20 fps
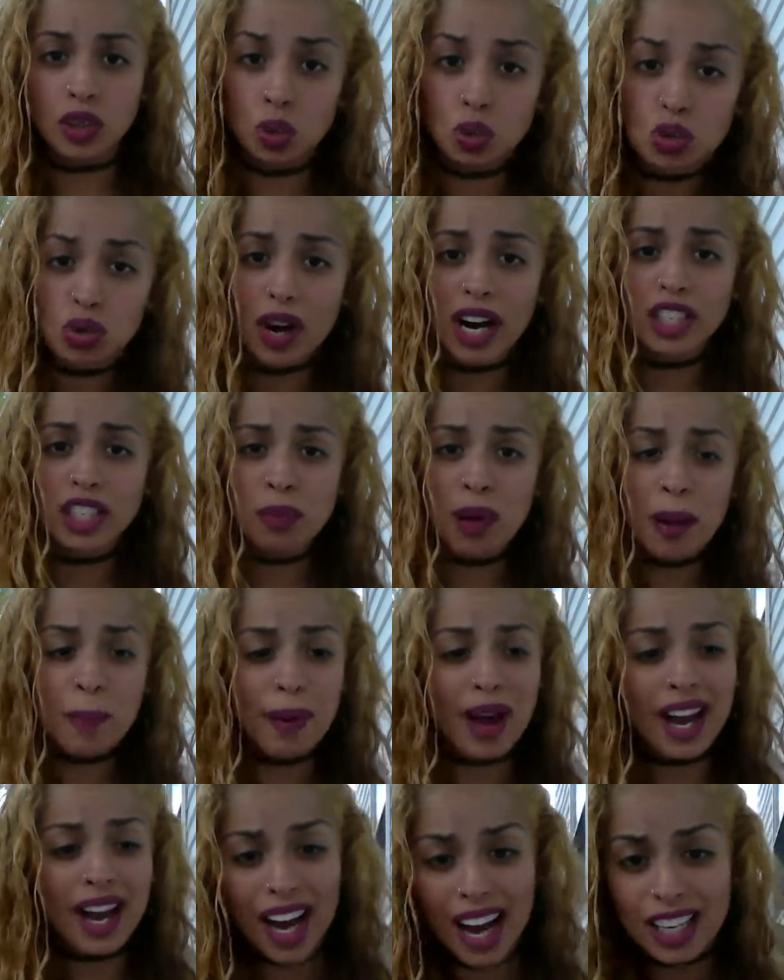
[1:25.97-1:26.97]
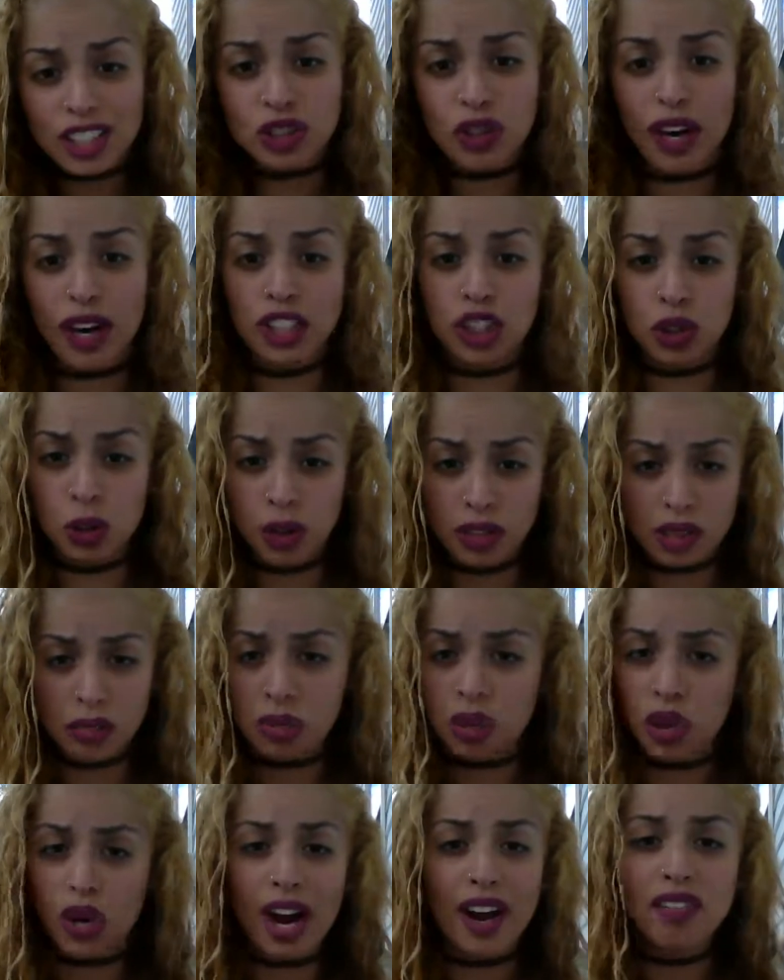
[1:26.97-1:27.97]
You scratch my back, I scratch yours.
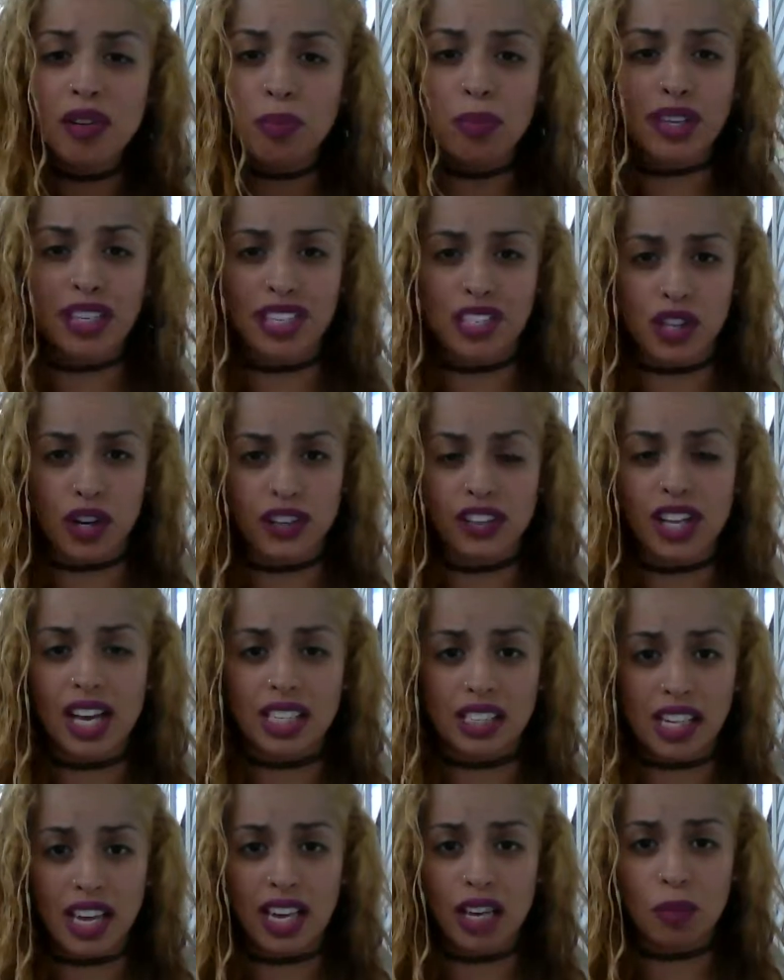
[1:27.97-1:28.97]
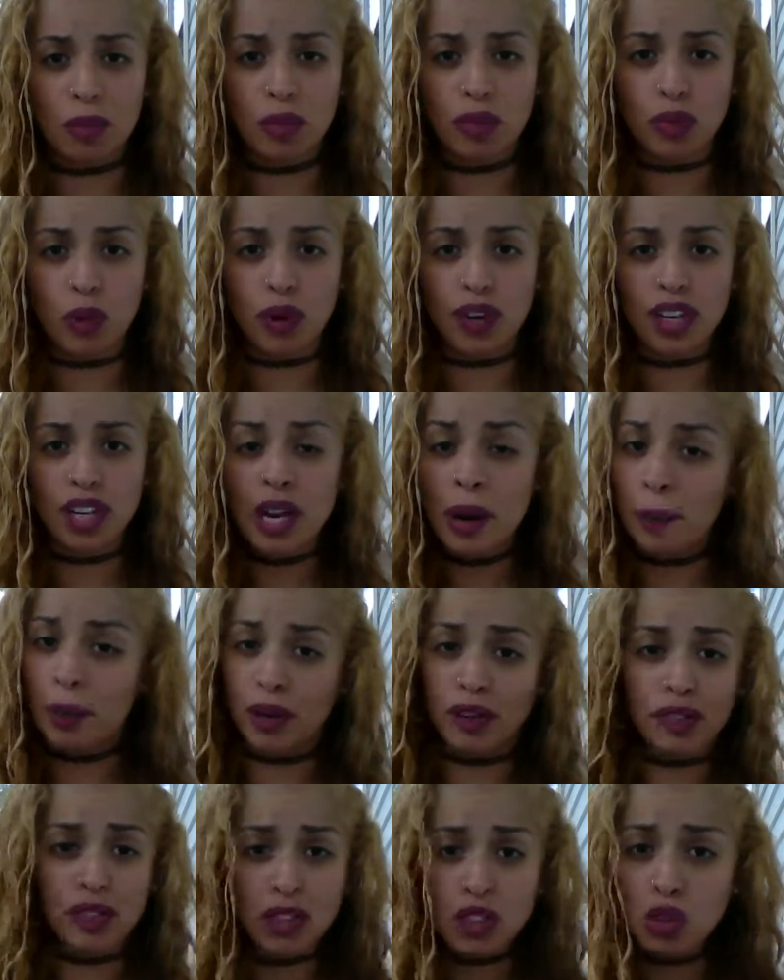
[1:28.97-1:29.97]
I'm sure everybody has heard that saying before.
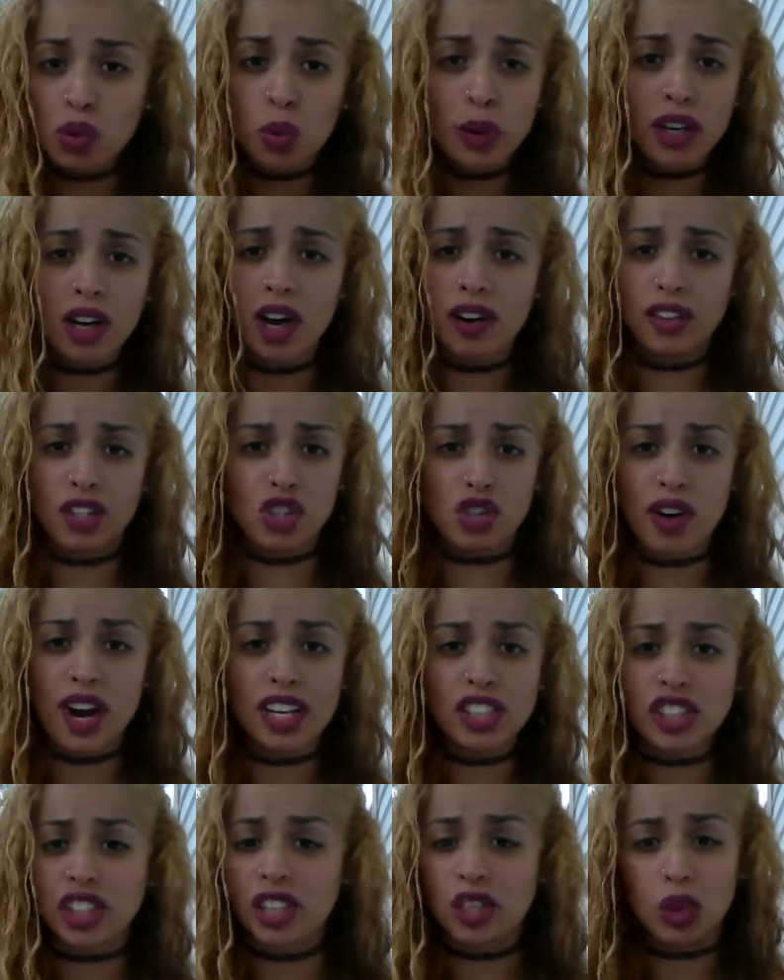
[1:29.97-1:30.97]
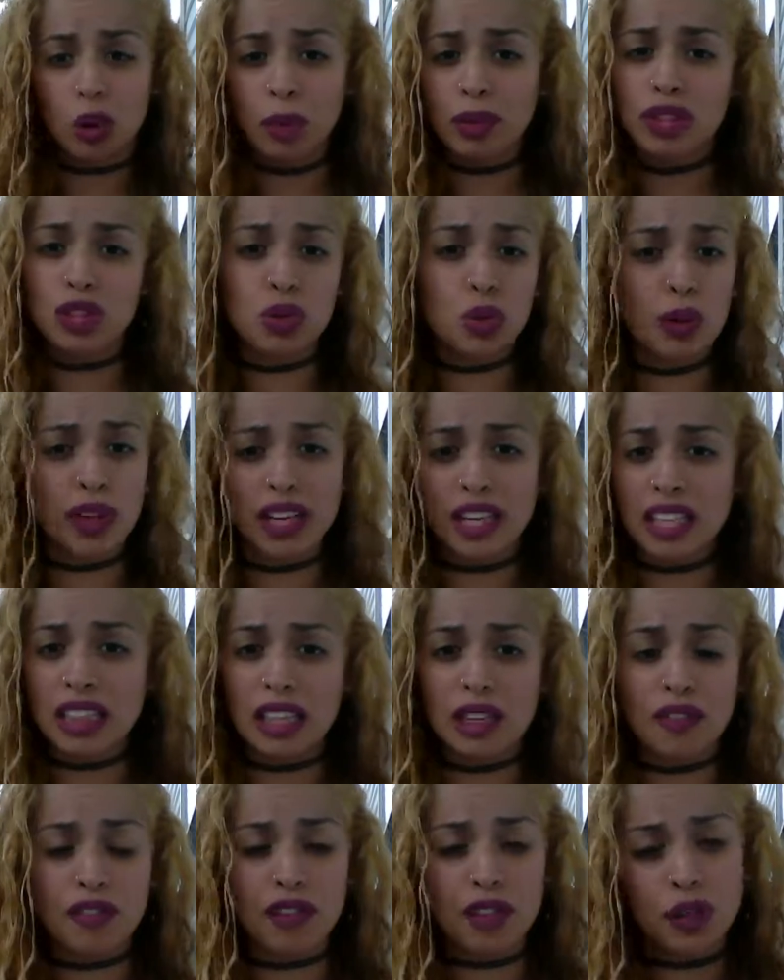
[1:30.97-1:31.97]
But if you're doing all the scratching and nobody's doing
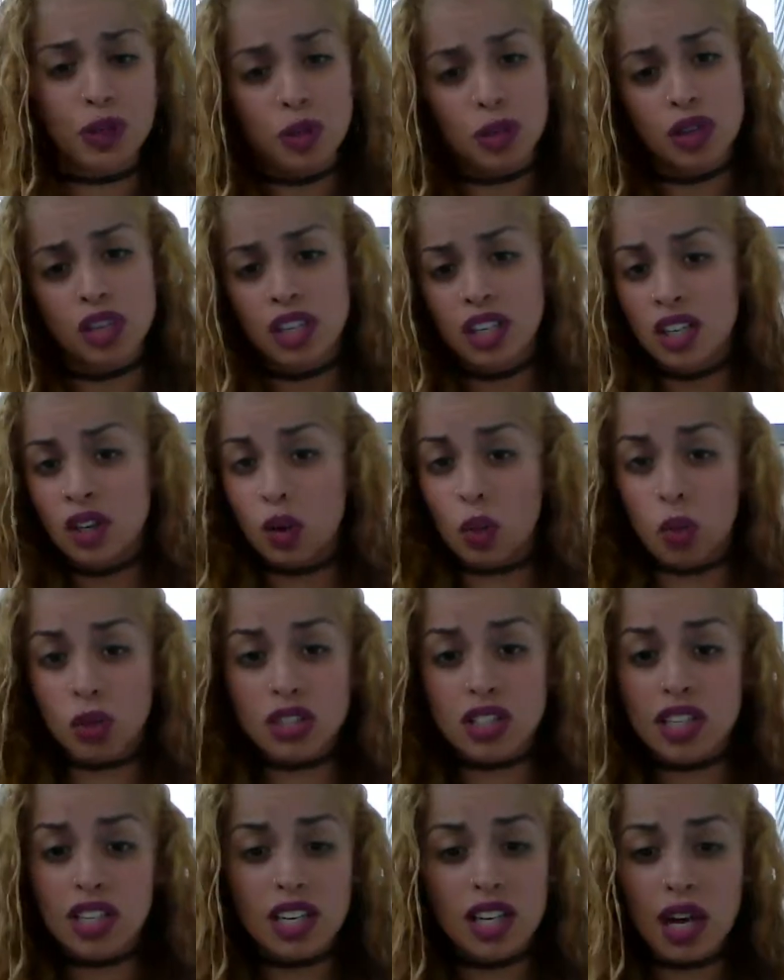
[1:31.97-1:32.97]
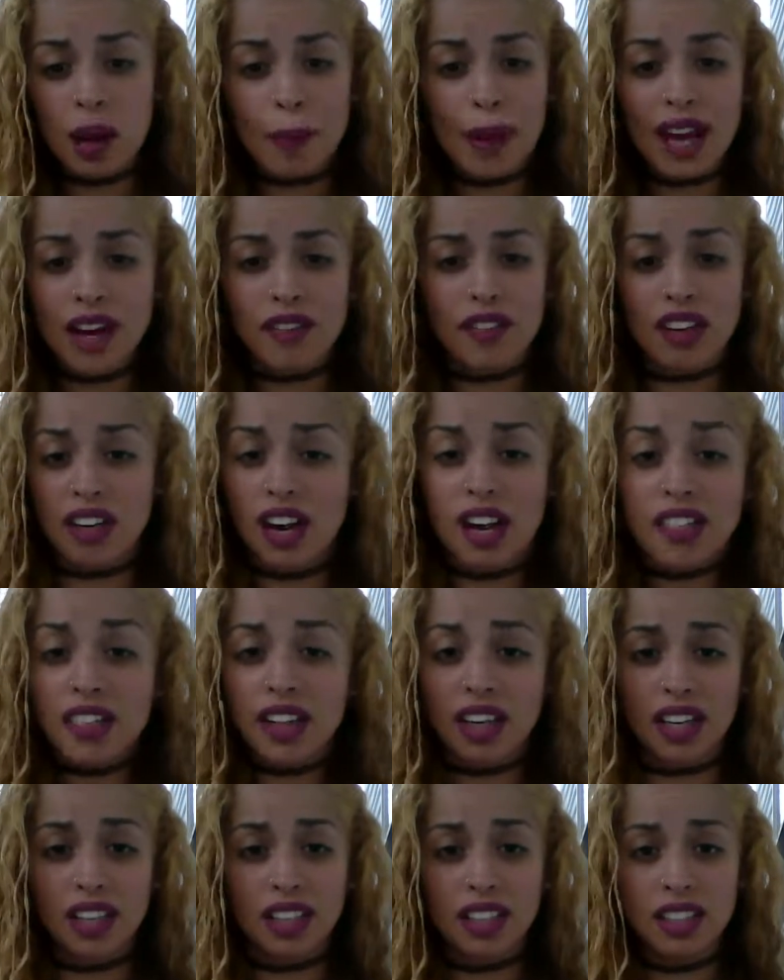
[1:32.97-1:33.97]
anything for you, what's going to come out of it?
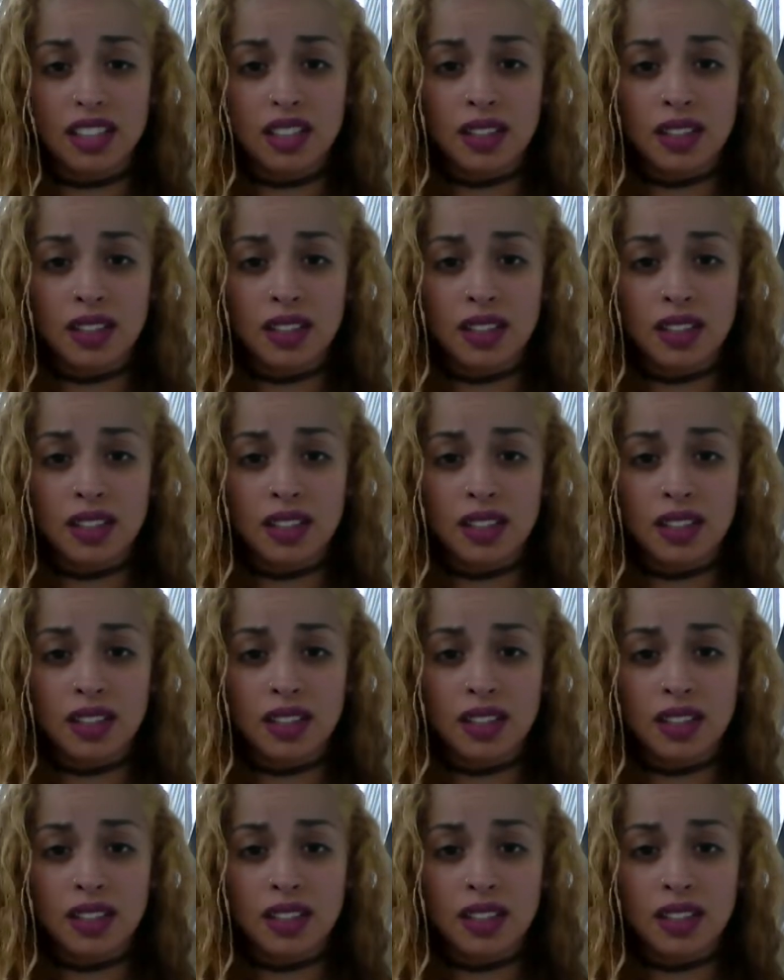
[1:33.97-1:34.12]
Nothing.